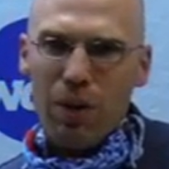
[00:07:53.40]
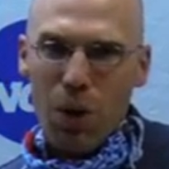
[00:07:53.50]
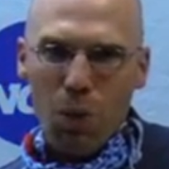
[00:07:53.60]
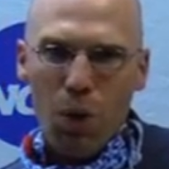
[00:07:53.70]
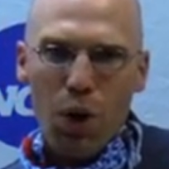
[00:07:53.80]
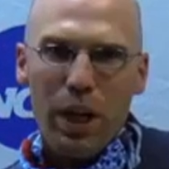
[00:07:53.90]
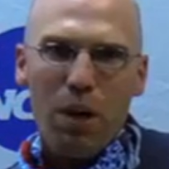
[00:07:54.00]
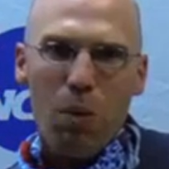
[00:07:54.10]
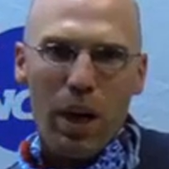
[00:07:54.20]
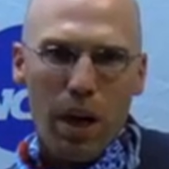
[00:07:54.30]
Don't
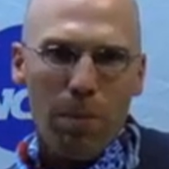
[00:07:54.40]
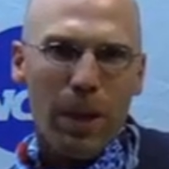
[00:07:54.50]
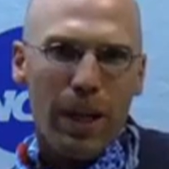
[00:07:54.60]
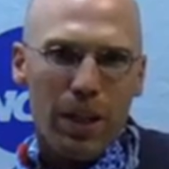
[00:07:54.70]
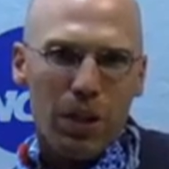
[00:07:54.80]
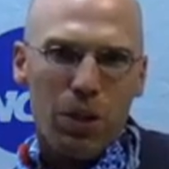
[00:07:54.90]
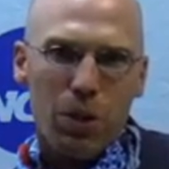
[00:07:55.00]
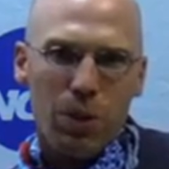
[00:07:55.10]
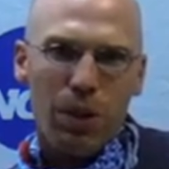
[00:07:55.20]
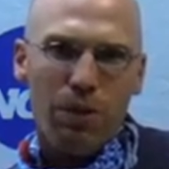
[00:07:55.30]
worry, we are planning to
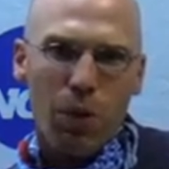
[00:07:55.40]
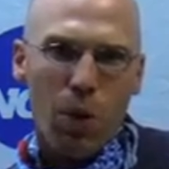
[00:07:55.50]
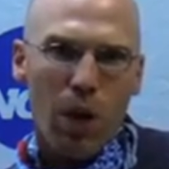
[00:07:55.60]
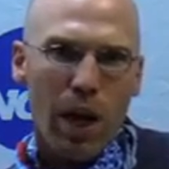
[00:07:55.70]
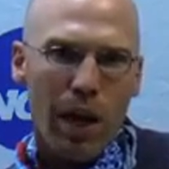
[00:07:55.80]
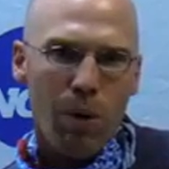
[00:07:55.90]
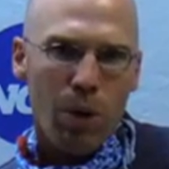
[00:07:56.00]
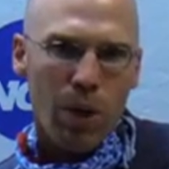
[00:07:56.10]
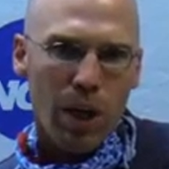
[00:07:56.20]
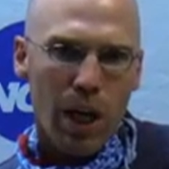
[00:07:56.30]
do one for
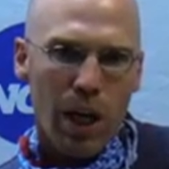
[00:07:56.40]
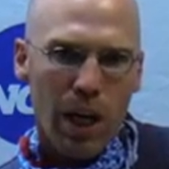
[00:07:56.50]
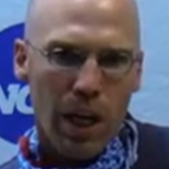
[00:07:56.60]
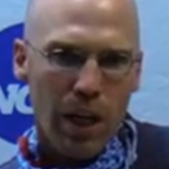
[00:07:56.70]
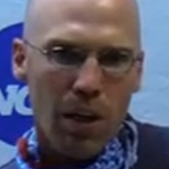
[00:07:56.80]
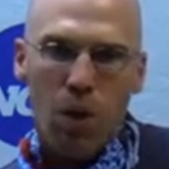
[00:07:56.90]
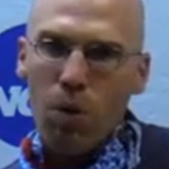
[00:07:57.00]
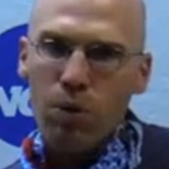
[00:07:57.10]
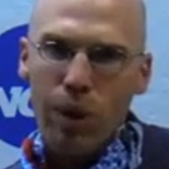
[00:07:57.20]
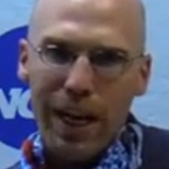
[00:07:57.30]
our
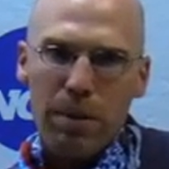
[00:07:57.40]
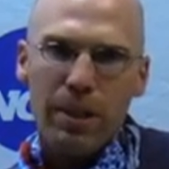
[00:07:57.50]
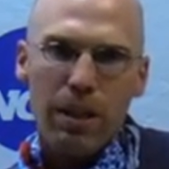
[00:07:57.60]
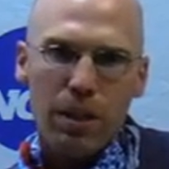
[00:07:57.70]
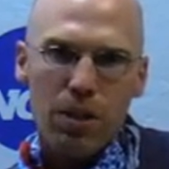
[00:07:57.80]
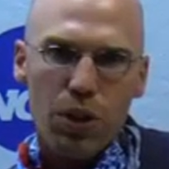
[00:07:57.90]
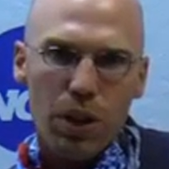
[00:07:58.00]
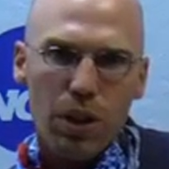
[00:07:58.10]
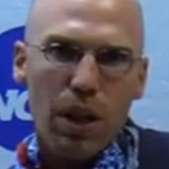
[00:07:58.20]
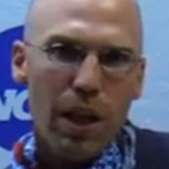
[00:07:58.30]
home track meet this
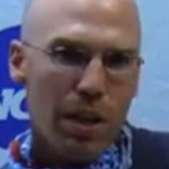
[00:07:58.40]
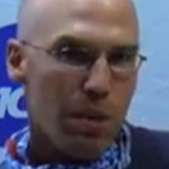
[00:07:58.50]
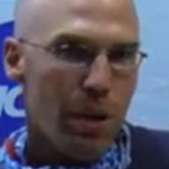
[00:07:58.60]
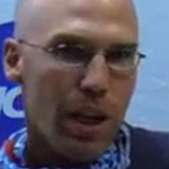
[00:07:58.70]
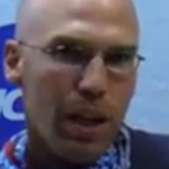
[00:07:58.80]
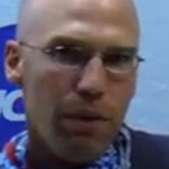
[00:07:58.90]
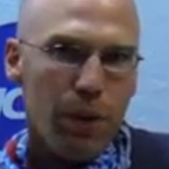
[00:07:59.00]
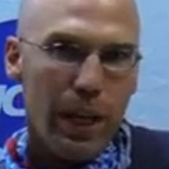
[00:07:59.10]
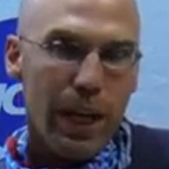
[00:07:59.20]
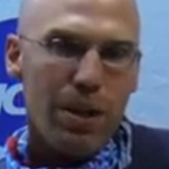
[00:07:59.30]
year to make up
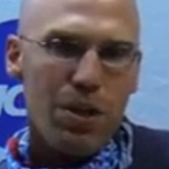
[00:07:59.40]
for that.